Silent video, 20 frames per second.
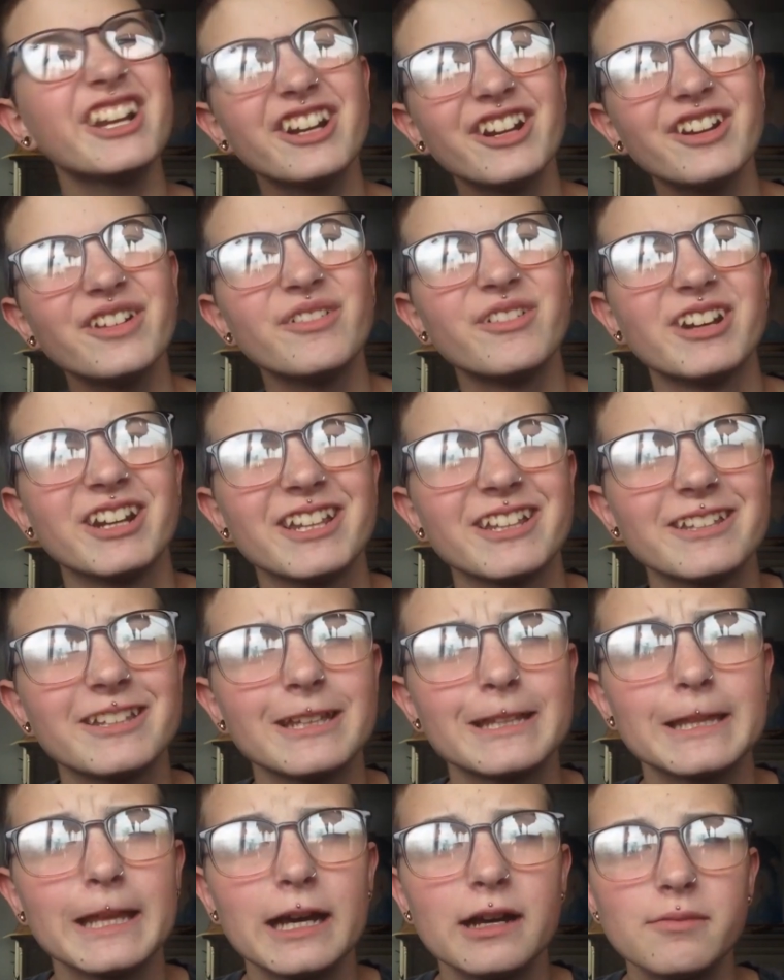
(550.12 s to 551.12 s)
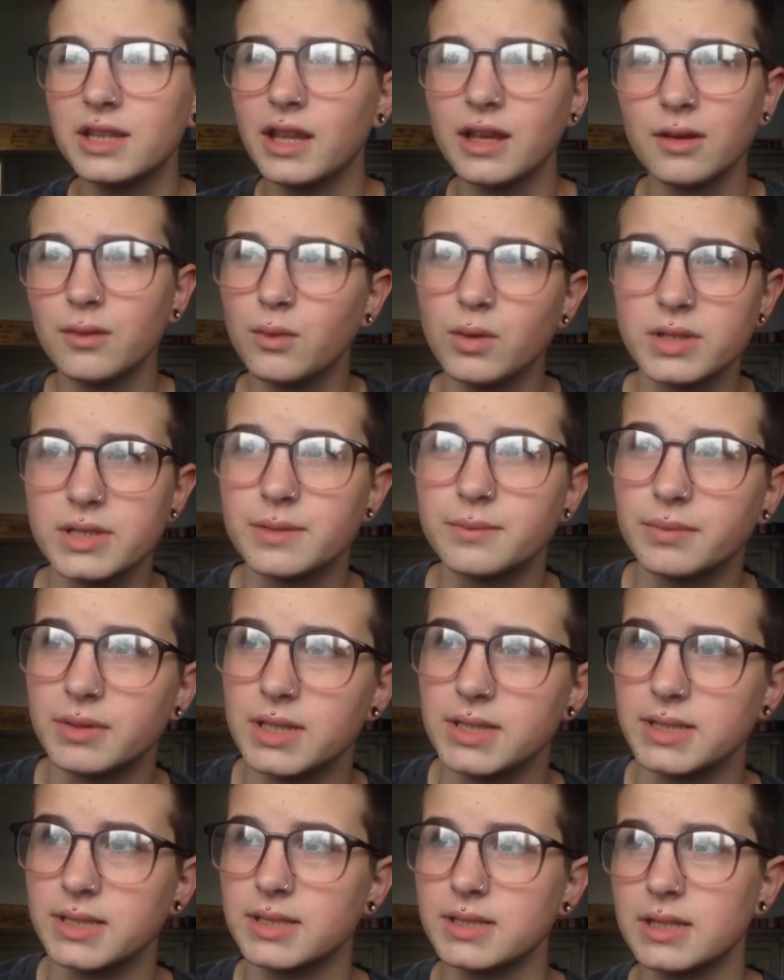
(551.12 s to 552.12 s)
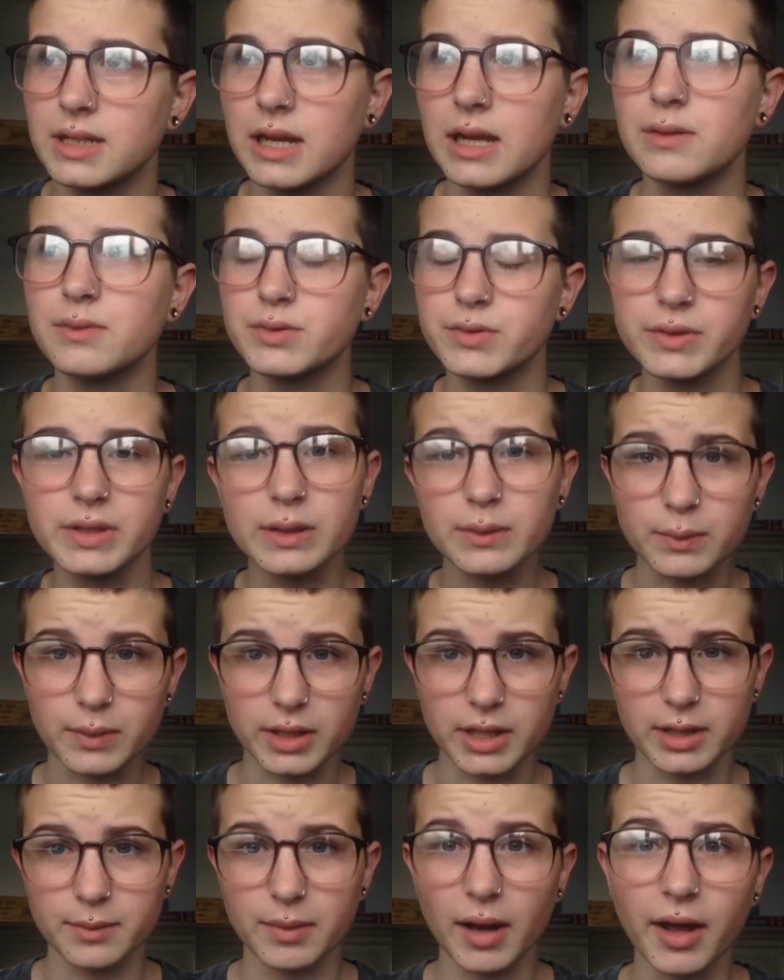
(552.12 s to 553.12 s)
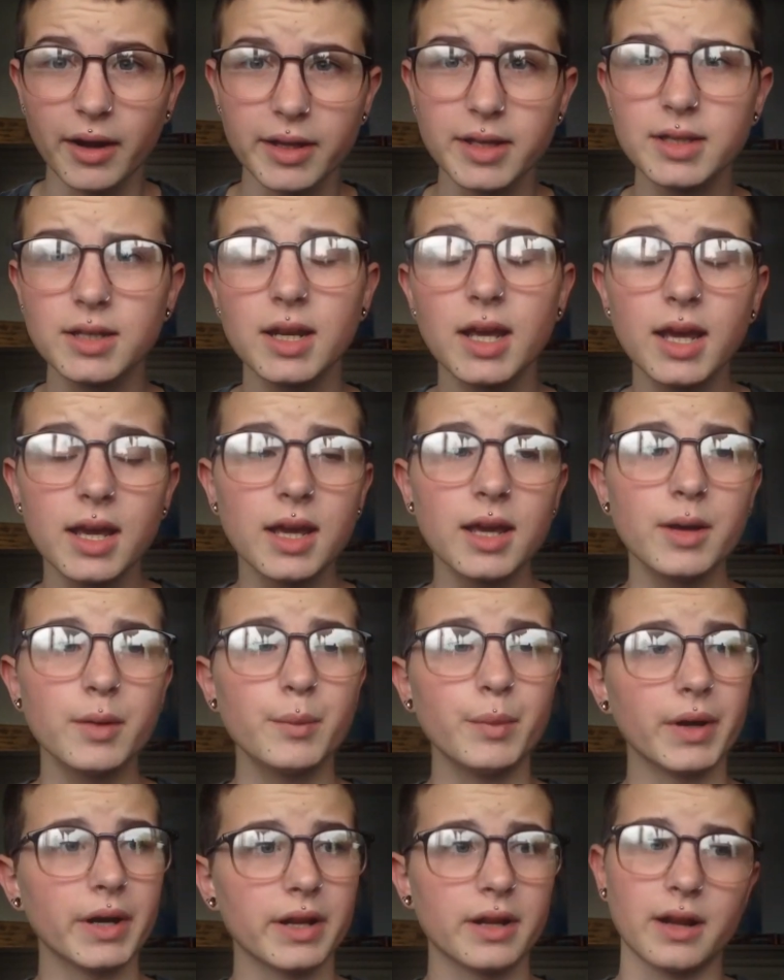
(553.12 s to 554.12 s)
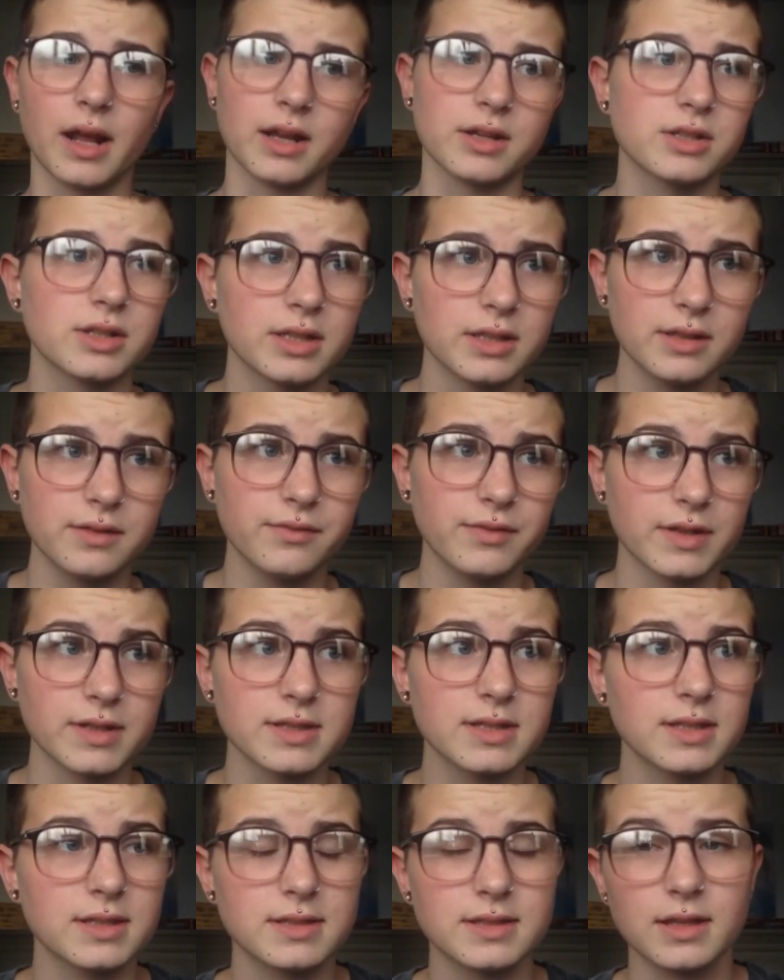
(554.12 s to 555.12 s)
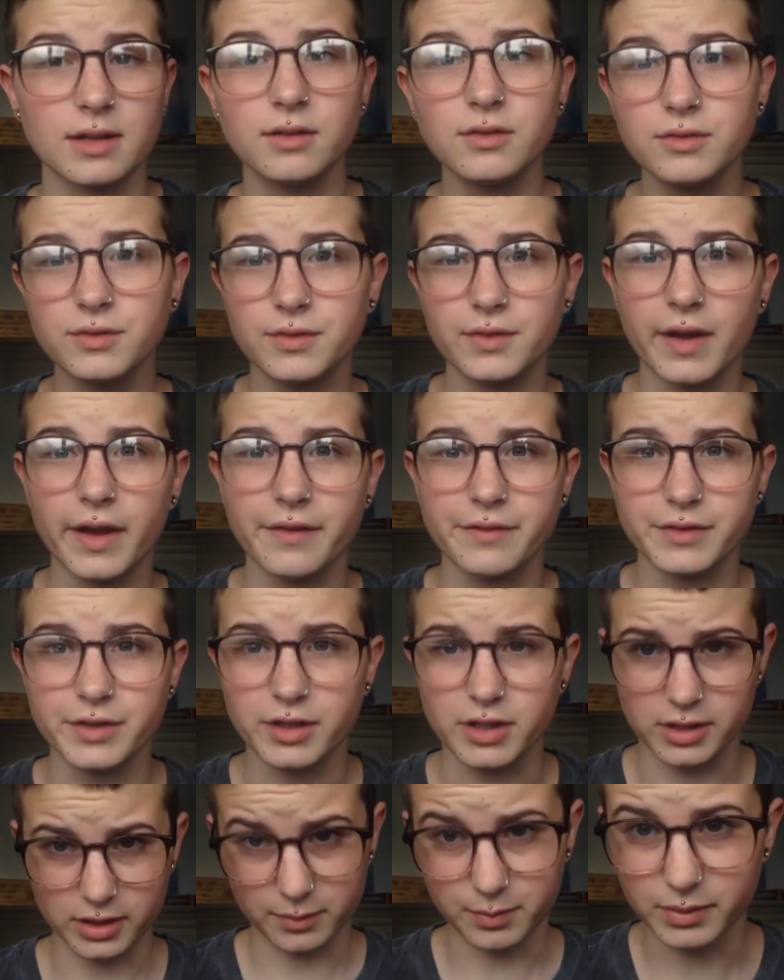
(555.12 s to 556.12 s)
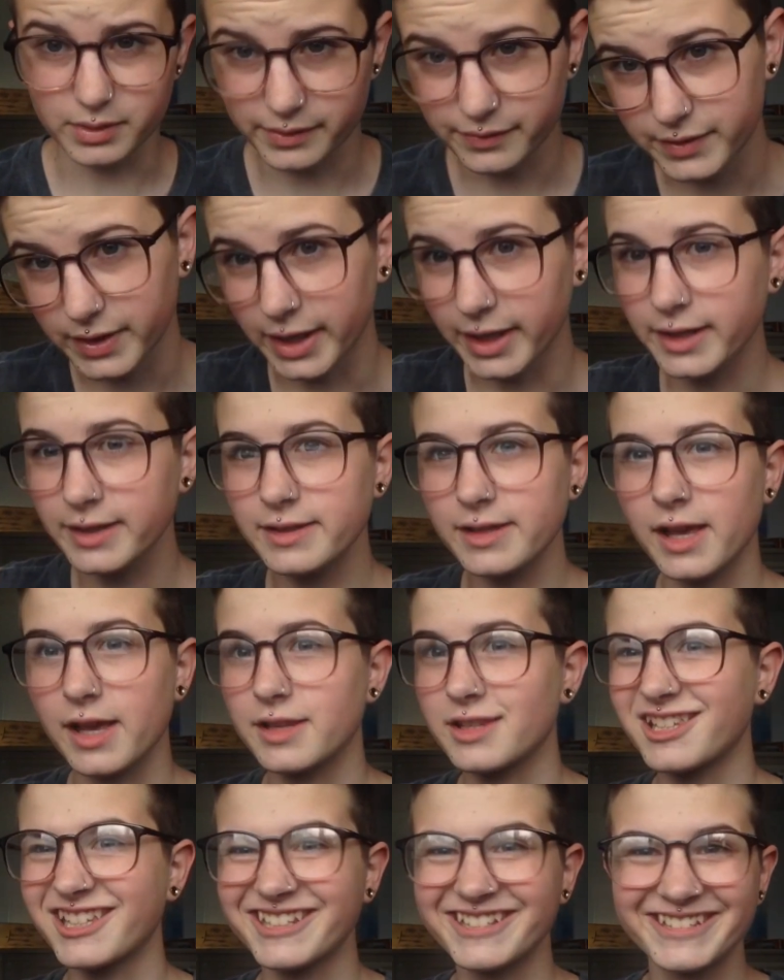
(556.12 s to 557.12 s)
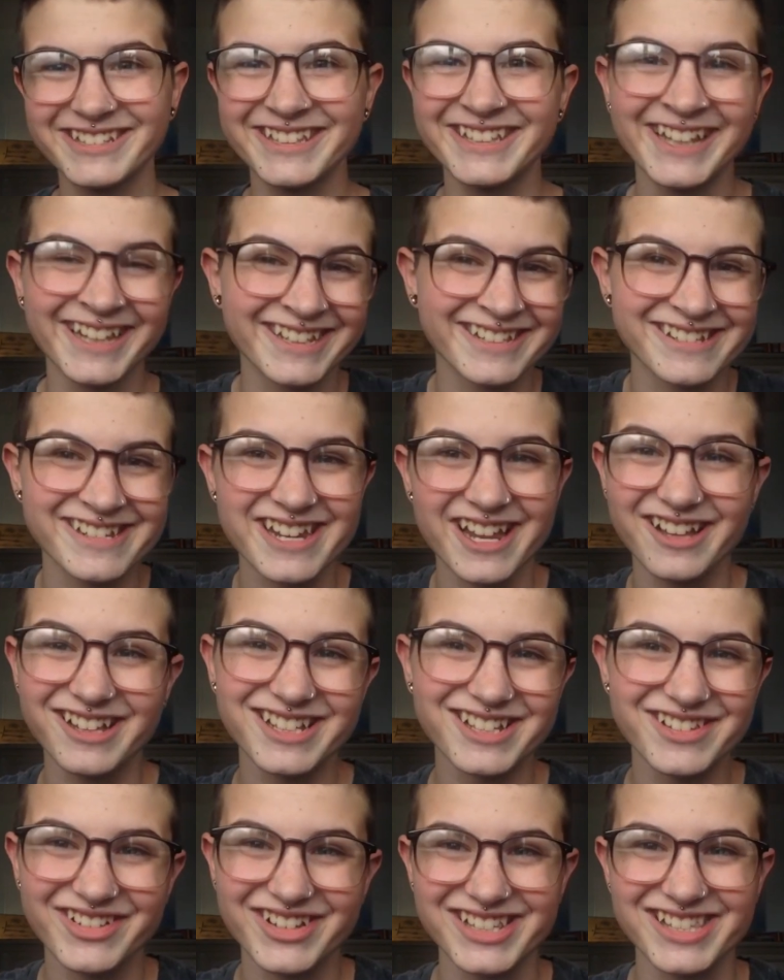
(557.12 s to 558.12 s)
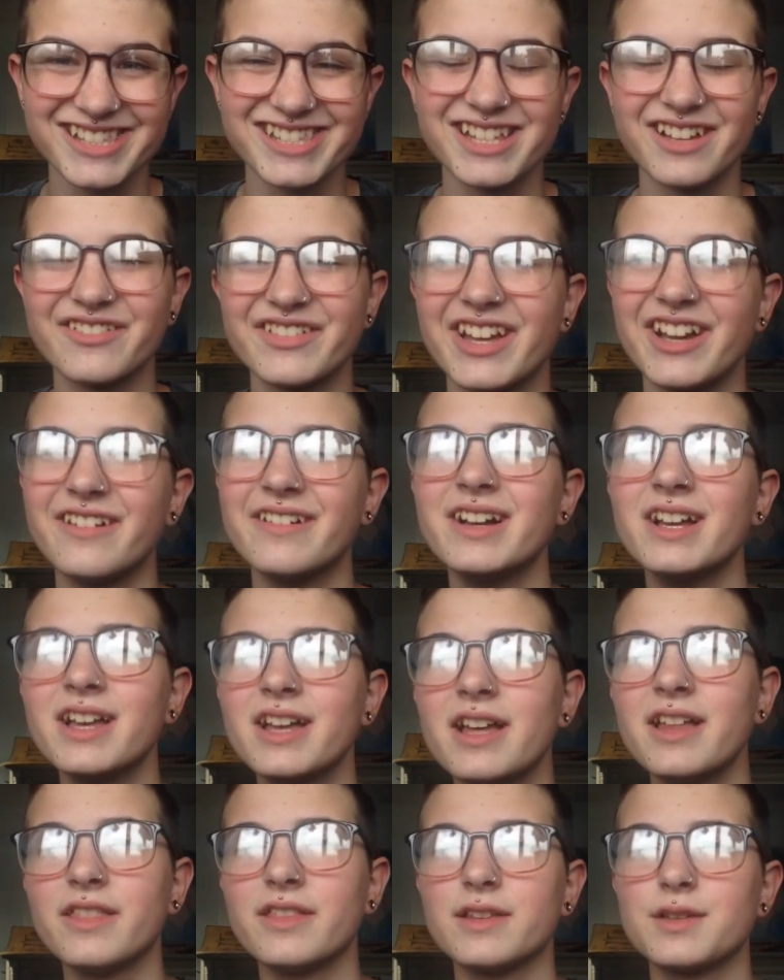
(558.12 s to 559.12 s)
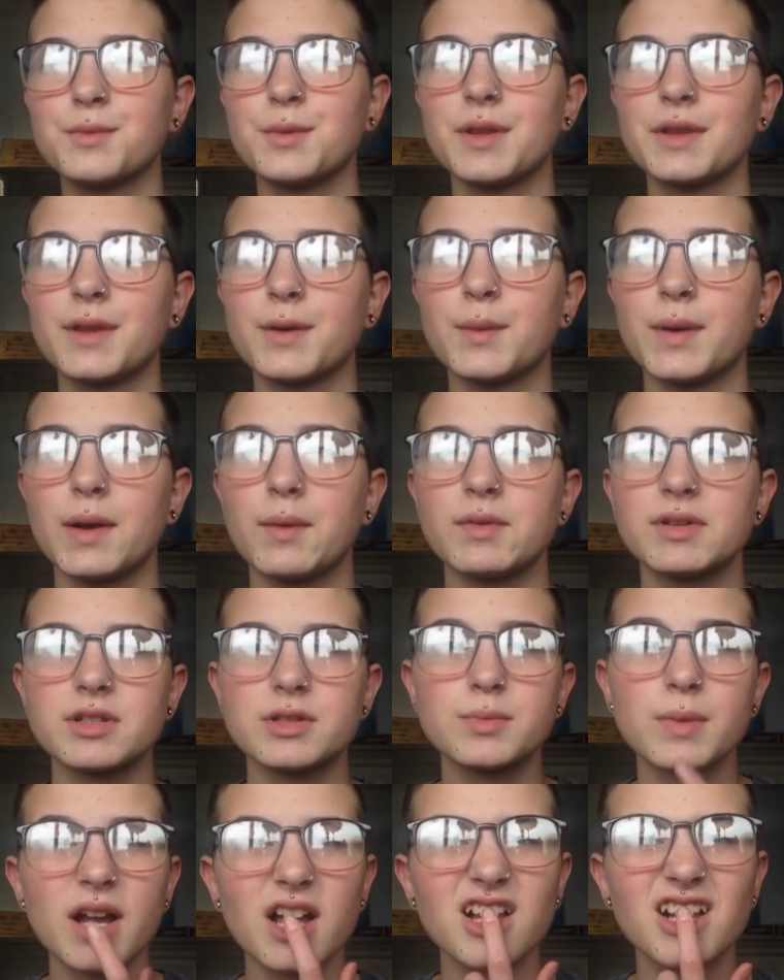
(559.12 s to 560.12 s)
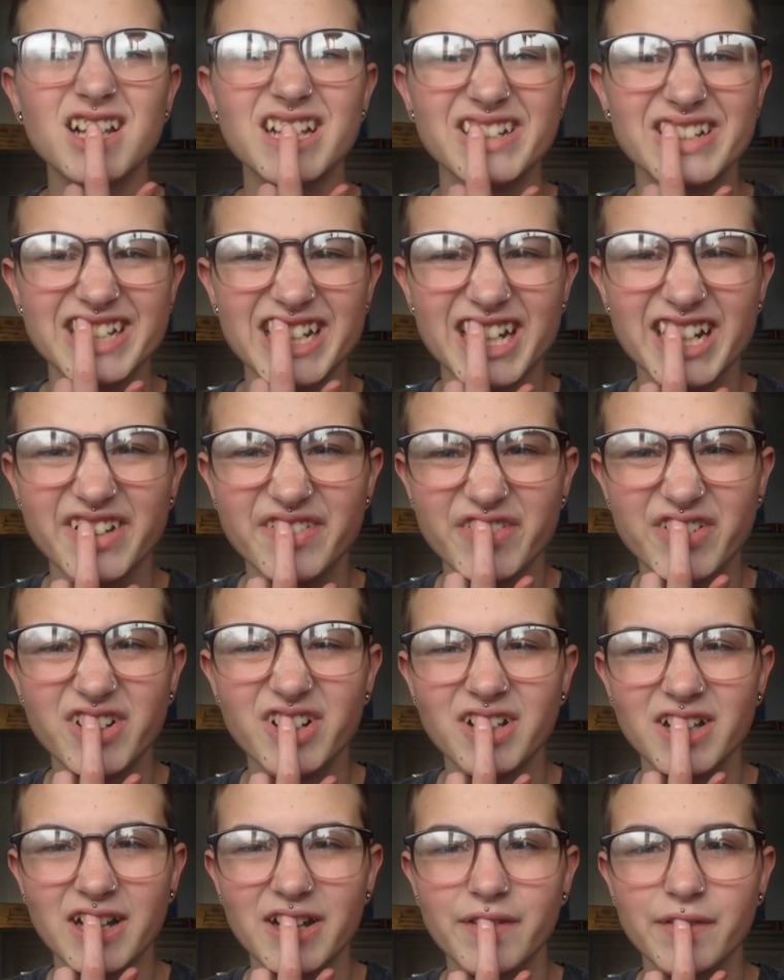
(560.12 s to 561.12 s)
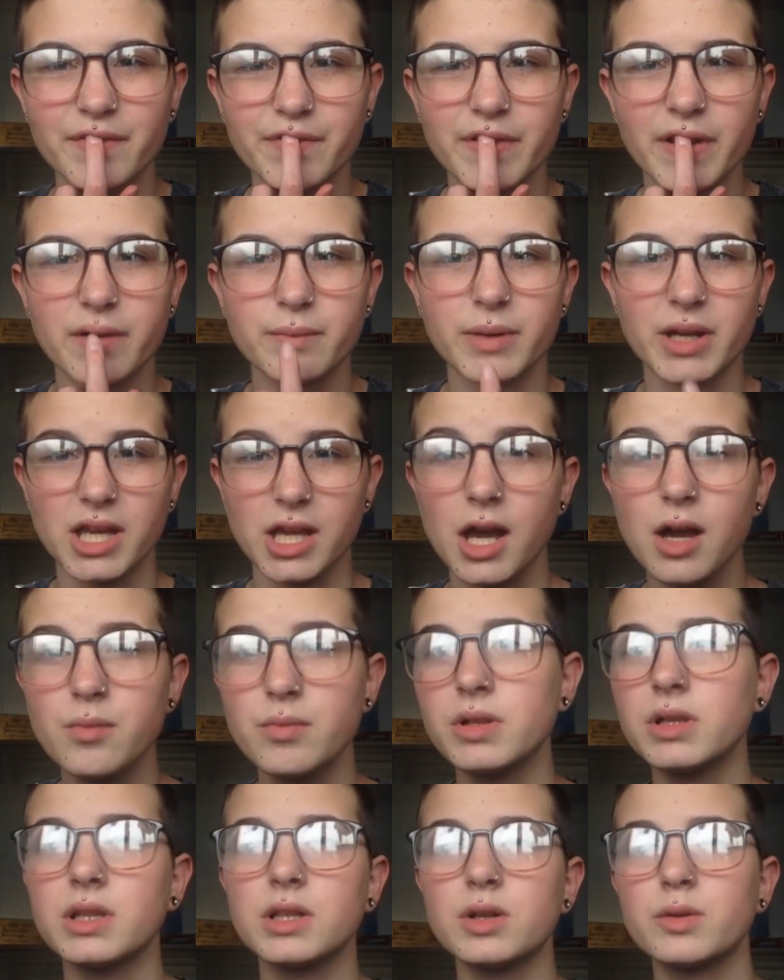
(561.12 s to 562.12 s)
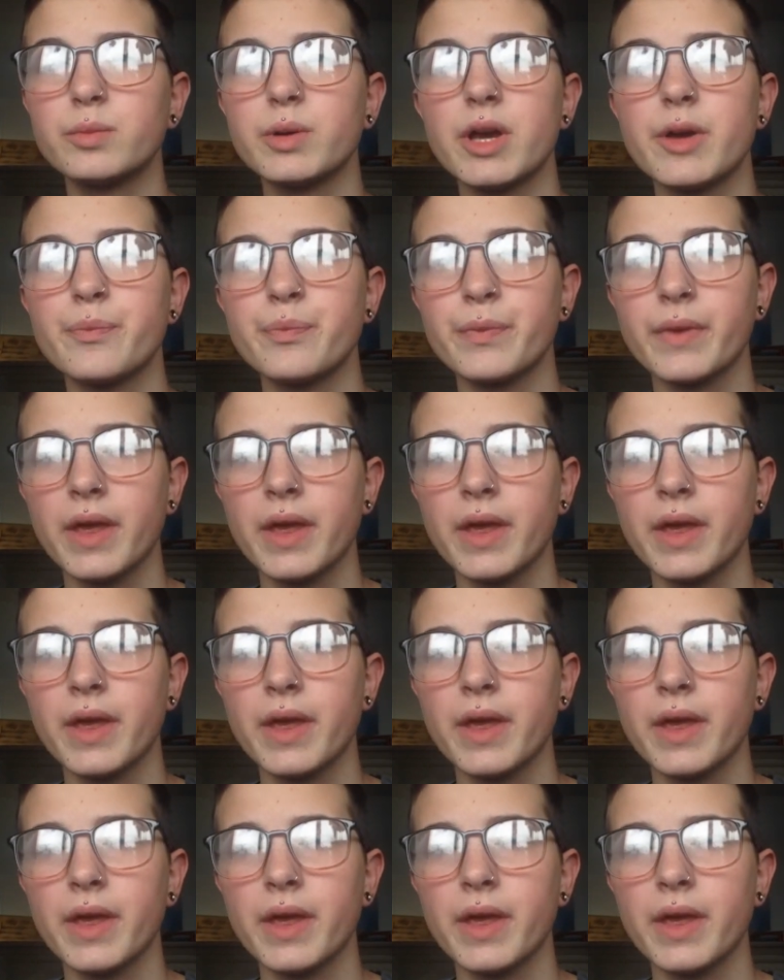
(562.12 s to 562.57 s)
of hurt when it did that. That wasn't pleasant, and I was really worried about it, but it actually fixed itself after a couple of days, as you can tell, it's fixed itself now. This meant that when I went to smile, it would kind of pull up on my gum a little bit,